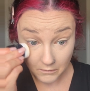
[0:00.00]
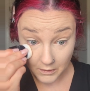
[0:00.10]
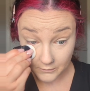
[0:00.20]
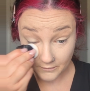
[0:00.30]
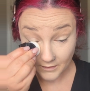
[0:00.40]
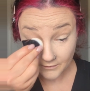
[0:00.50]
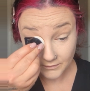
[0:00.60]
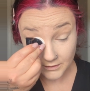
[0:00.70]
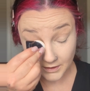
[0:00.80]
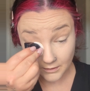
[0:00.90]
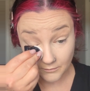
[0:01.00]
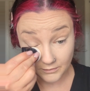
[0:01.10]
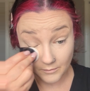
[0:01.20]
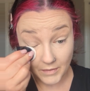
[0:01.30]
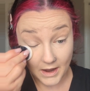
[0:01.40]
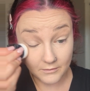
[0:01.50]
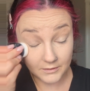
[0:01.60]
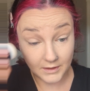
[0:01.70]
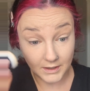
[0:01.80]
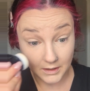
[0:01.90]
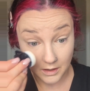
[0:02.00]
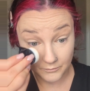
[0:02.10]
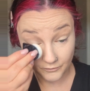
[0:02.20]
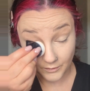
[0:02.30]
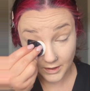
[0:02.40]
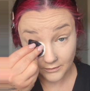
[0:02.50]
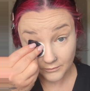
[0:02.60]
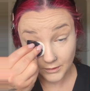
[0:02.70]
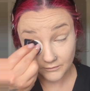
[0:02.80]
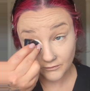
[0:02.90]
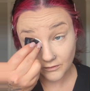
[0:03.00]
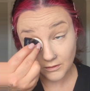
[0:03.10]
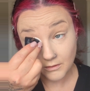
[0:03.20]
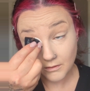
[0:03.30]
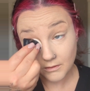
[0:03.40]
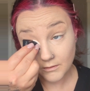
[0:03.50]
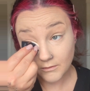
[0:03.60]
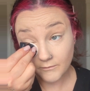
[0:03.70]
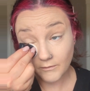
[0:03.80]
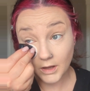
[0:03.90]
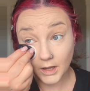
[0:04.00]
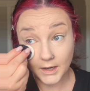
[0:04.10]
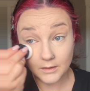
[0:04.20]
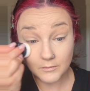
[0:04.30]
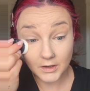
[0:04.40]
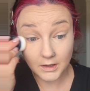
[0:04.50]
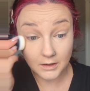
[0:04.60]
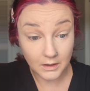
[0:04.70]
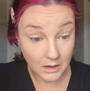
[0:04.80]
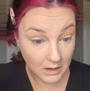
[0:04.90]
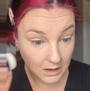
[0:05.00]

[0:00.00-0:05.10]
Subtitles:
So you just have to deal with the powder that it comes with, which fine, but